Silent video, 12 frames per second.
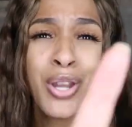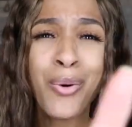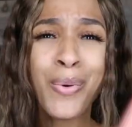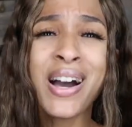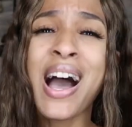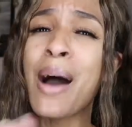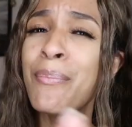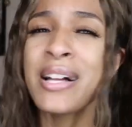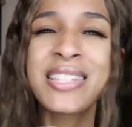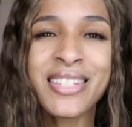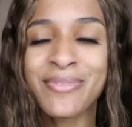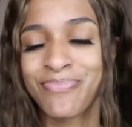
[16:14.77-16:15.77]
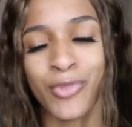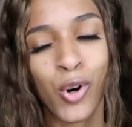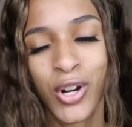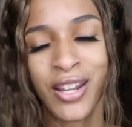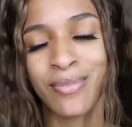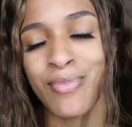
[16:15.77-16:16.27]
know what?
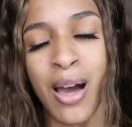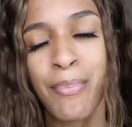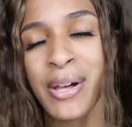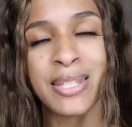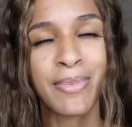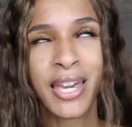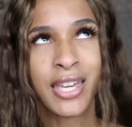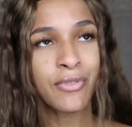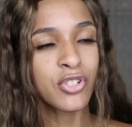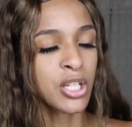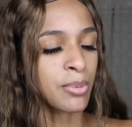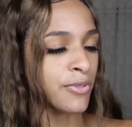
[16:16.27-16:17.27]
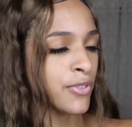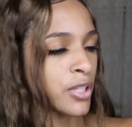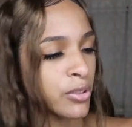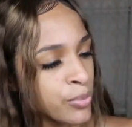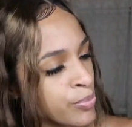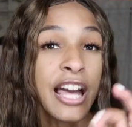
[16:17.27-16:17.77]
Hold on, I'm about to make it even cheaper for
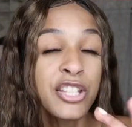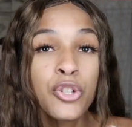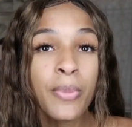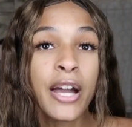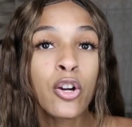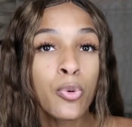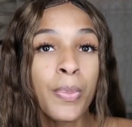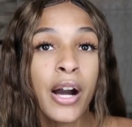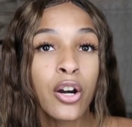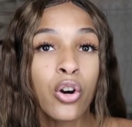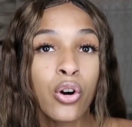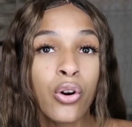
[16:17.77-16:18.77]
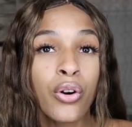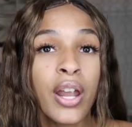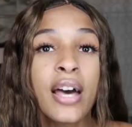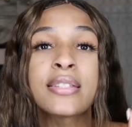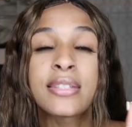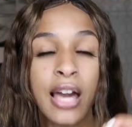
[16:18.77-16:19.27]
you. Enter my coupon
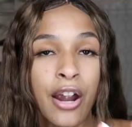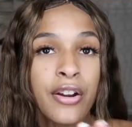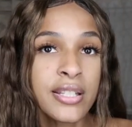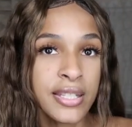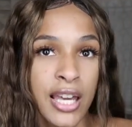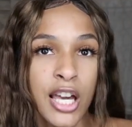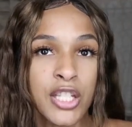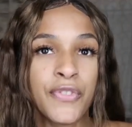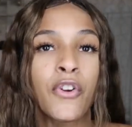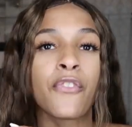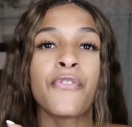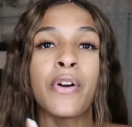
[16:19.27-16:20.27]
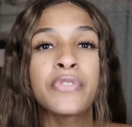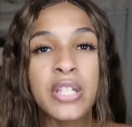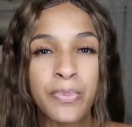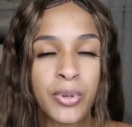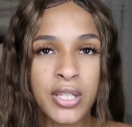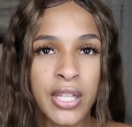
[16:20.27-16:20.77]
code Sarah Says for
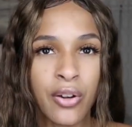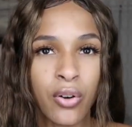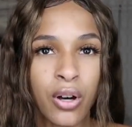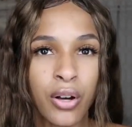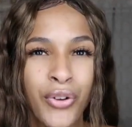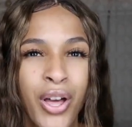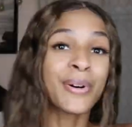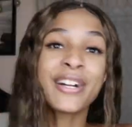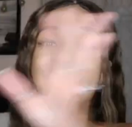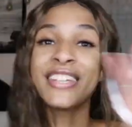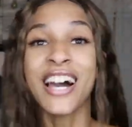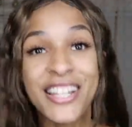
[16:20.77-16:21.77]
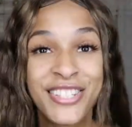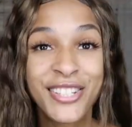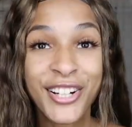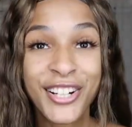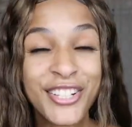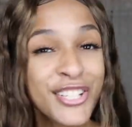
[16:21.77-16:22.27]
15% off. But yes,
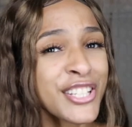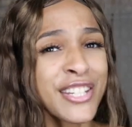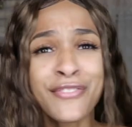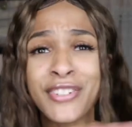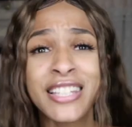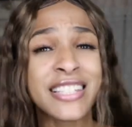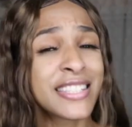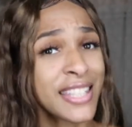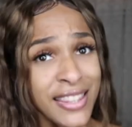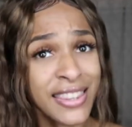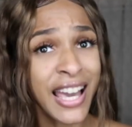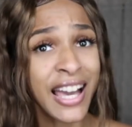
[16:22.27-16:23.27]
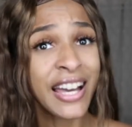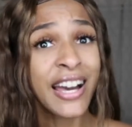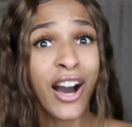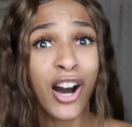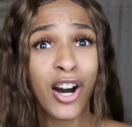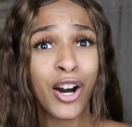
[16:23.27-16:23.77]
girl, Shein really did
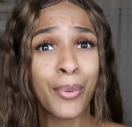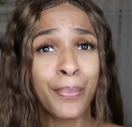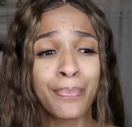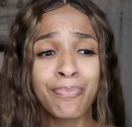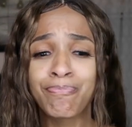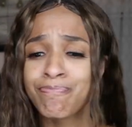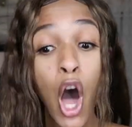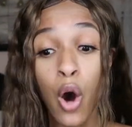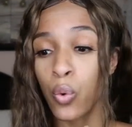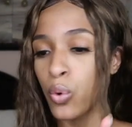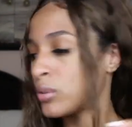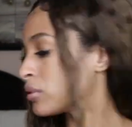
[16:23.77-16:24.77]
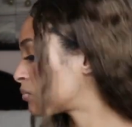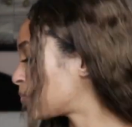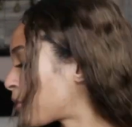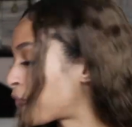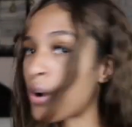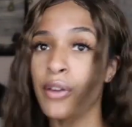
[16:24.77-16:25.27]
that. Oh,
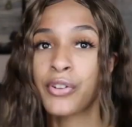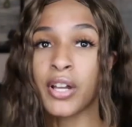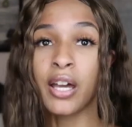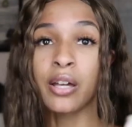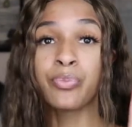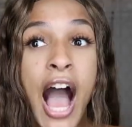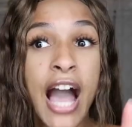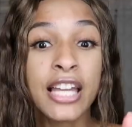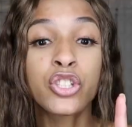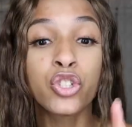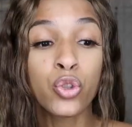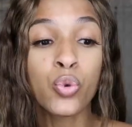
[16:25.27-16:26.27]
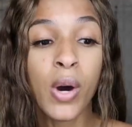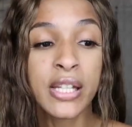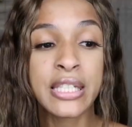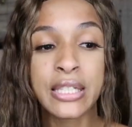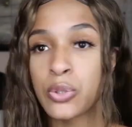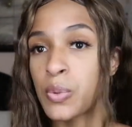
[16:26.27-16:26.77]
before I forget, I do
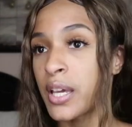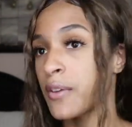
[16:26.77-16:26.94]
want to do a